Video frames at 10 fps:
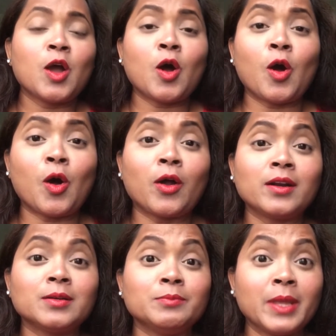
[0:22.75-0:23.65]
or
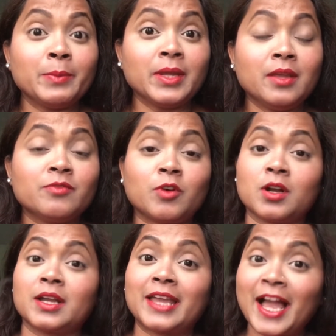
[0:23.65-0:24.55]
maybe for
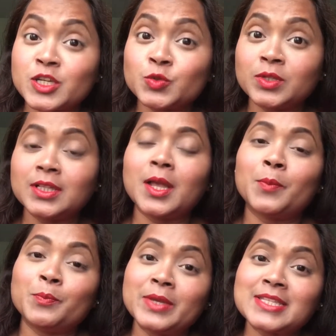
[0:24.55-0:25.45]
a casual
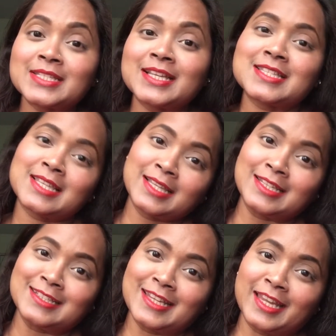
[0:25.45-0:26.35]
business
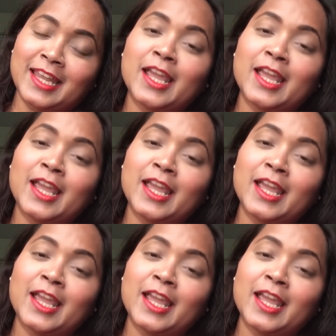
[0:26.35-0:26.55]
day.